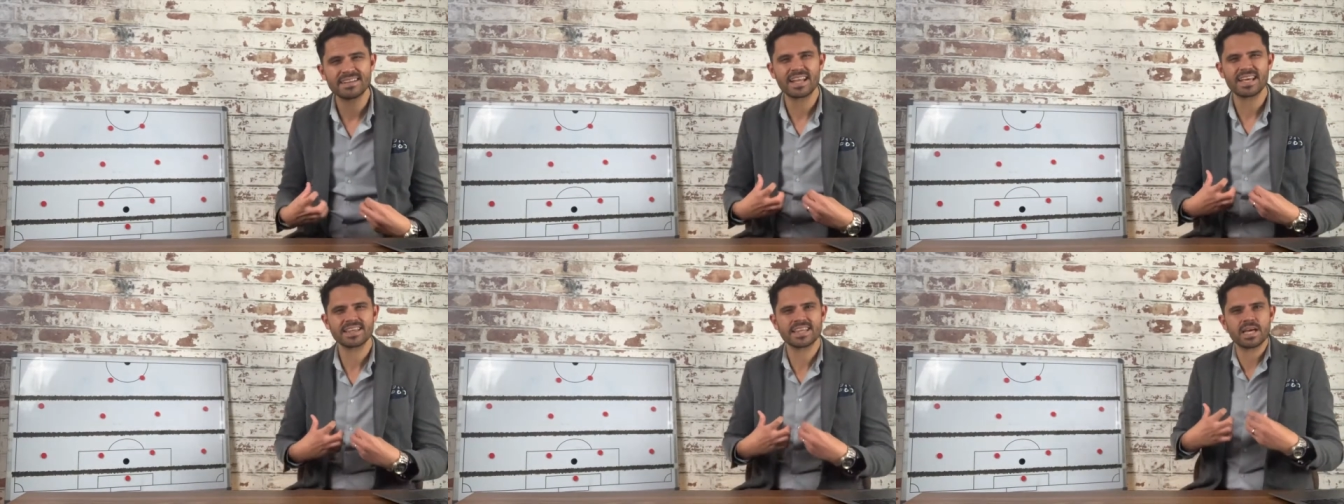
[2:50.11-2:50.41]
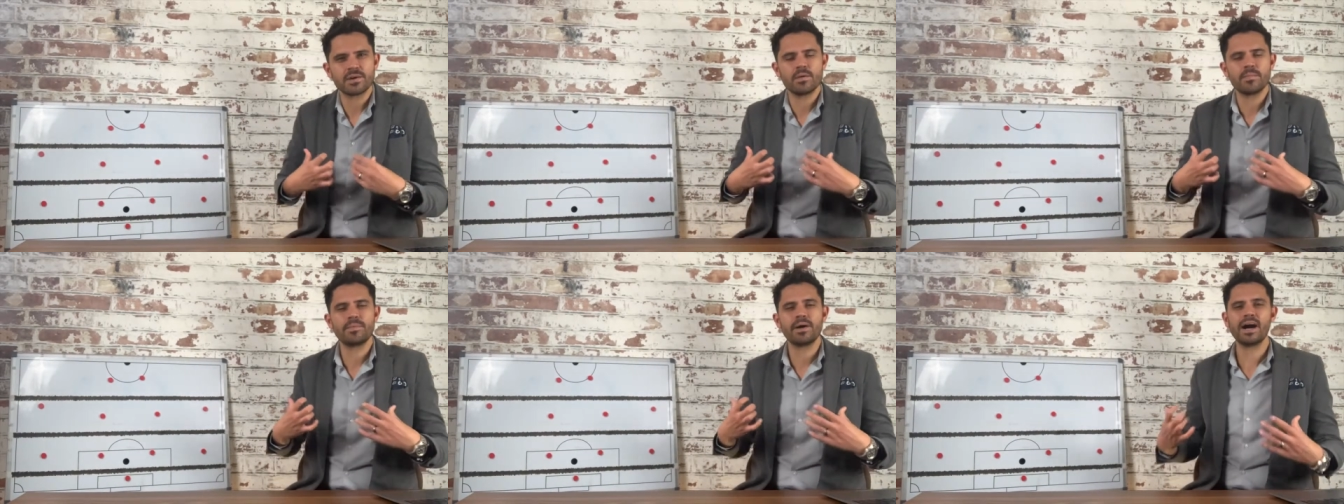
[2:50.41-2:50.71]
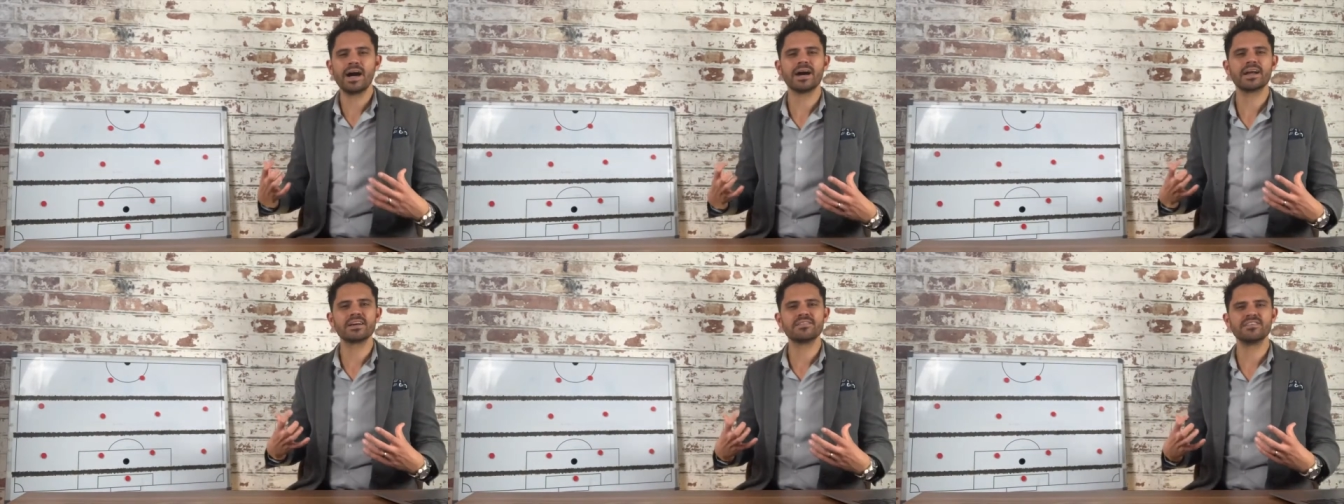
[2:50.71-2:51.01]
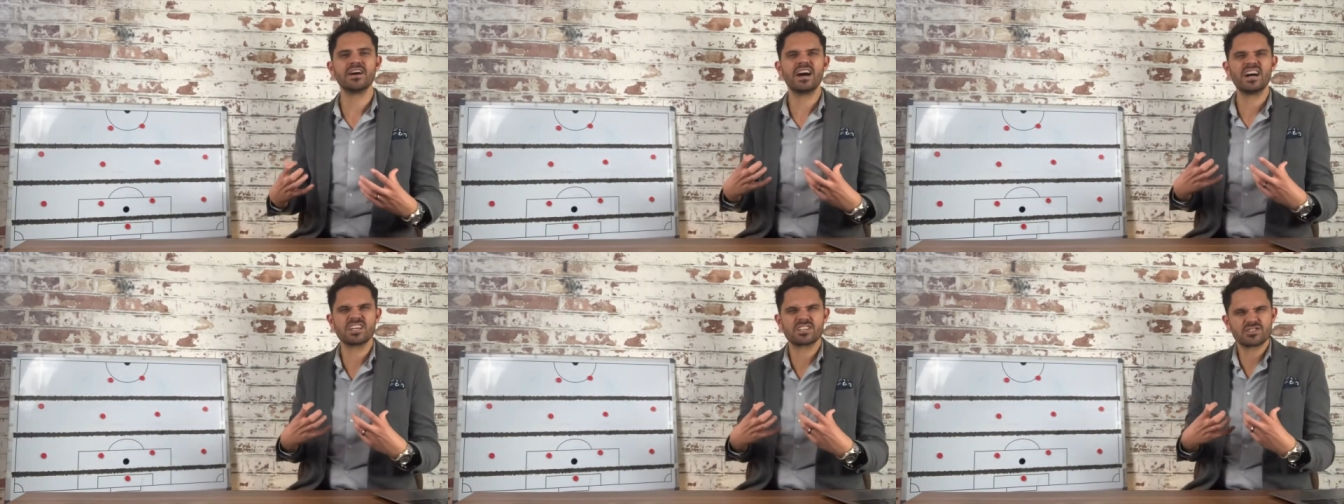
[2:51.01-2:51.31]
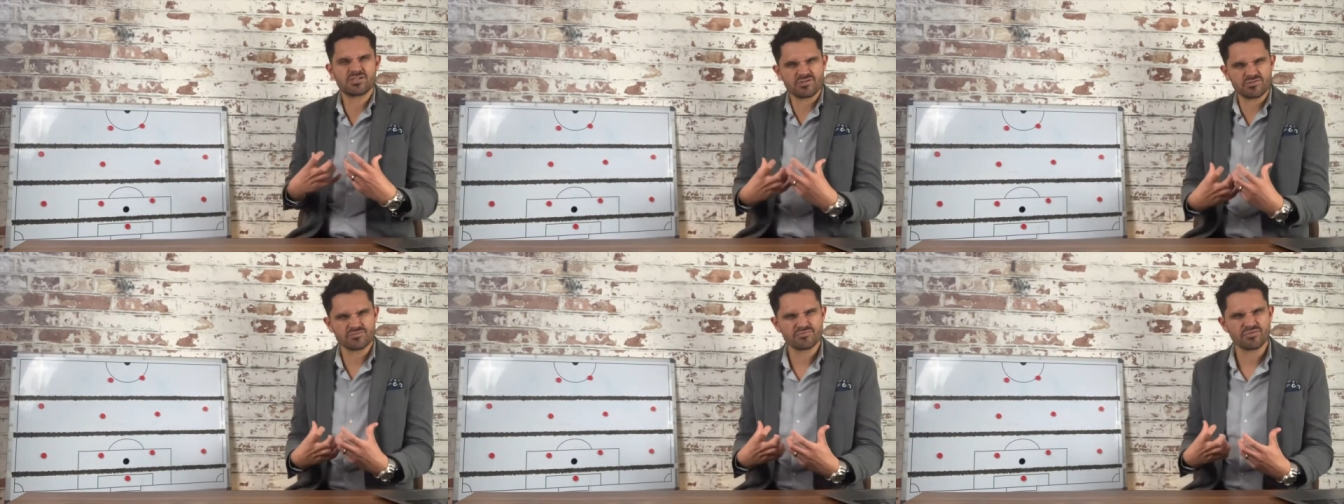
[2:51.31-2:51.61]
like they were part of our
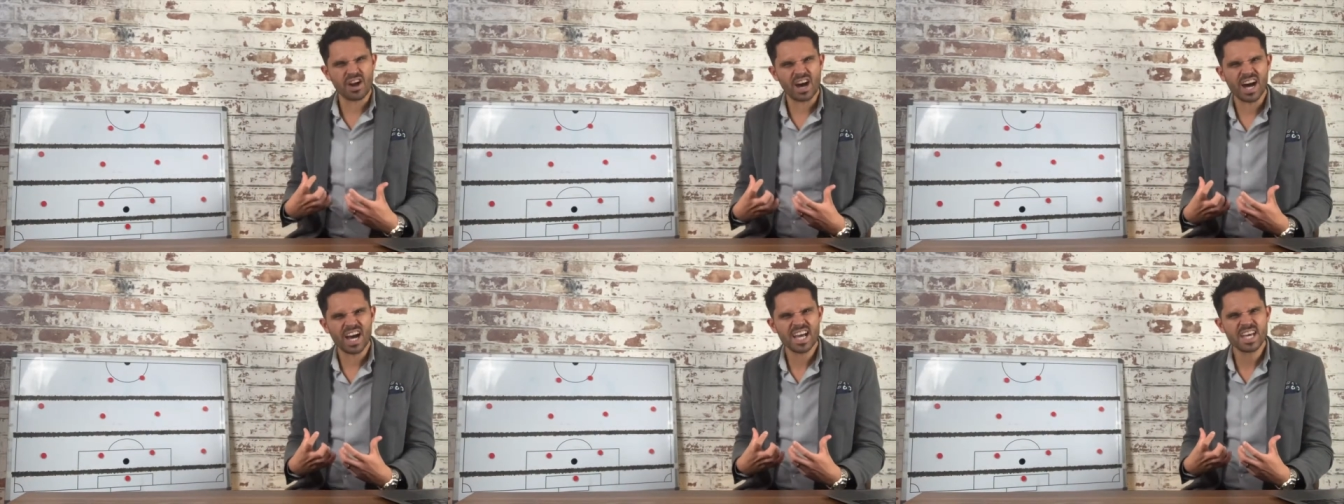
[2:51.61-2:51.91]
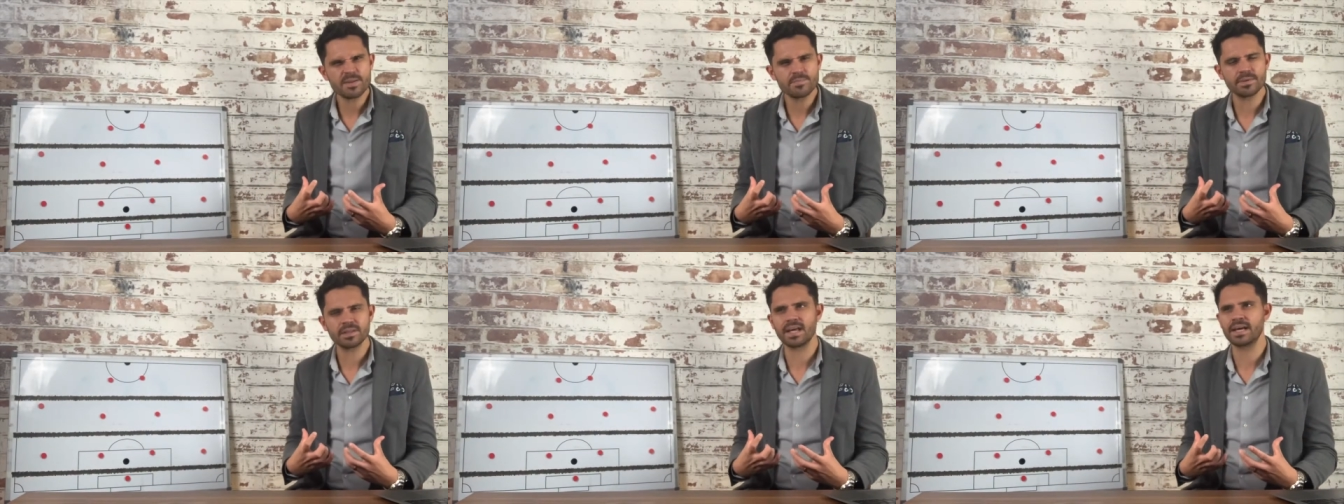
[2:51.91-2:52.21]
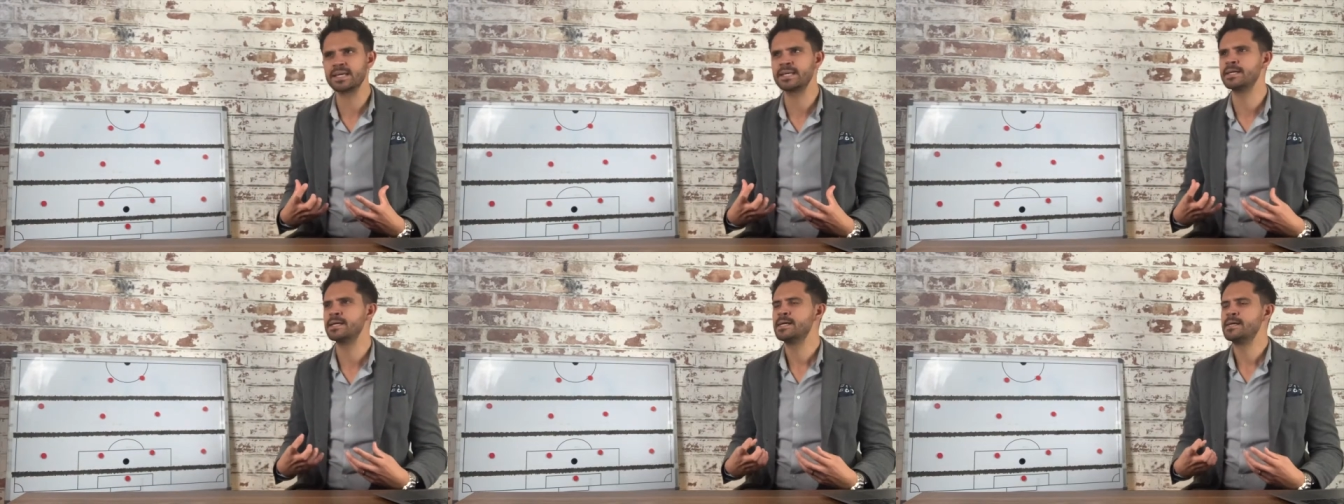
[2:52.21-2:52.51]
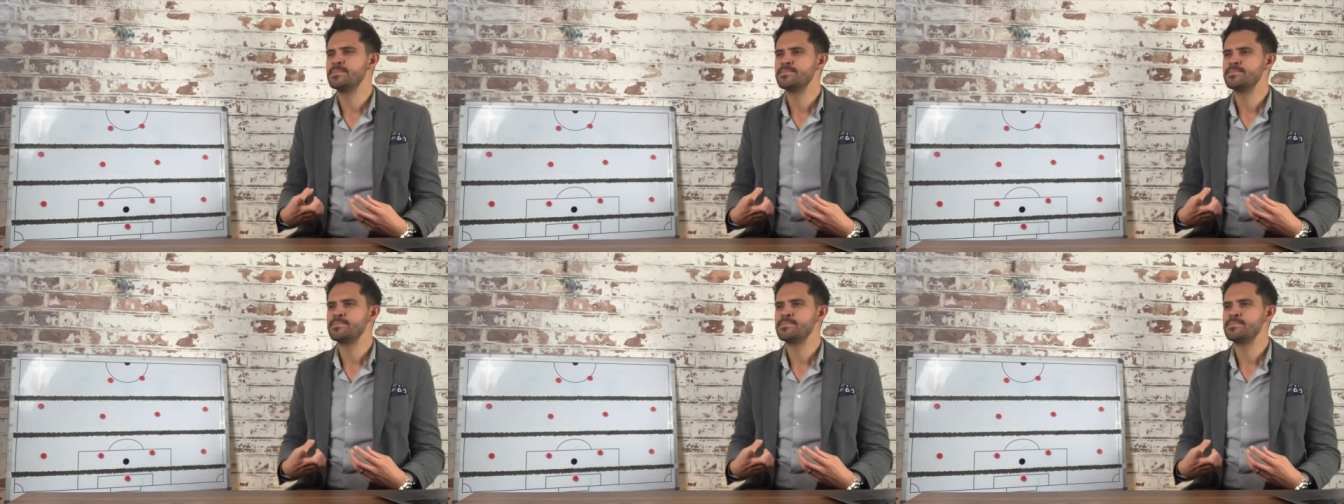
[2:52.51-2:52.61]
tribe, like